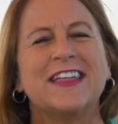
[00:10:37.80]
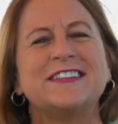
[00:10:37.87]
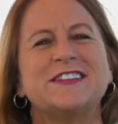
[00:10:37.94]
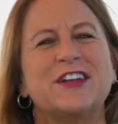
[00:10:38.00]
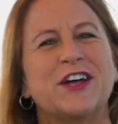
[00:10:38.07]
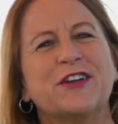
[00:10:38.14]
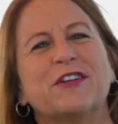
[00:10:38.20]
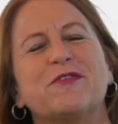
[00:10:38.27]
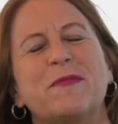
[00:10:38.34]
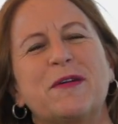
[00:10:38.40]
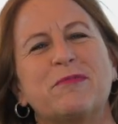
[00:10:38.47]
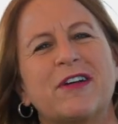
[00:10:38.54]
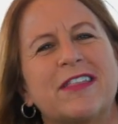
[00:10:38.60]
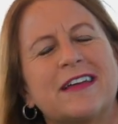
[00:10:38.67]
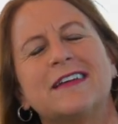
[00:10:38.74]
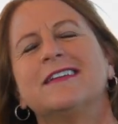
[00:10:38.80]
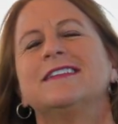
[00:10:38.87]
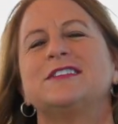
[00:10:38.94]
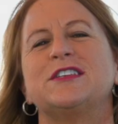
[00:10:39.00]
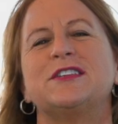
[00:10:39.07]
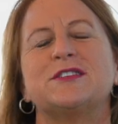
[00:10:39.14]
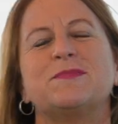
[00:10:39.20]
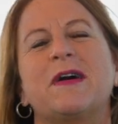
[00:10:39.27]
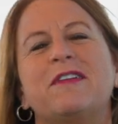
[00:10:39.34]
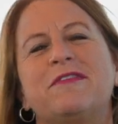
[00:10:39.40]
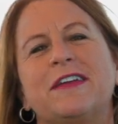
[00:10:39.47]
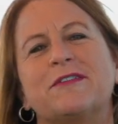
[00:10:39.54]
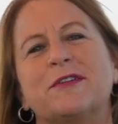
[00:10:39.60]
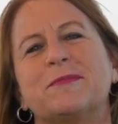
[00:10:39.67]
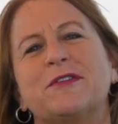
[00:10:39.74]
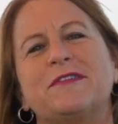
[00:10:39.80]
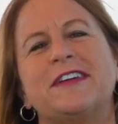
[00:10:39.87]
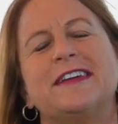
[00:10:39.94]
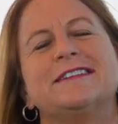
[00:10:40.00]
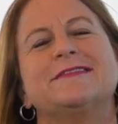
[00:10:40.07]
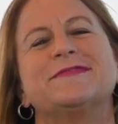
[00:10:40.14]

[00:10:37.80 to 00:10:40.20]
That's in honor of my brother. This is my favorite movie.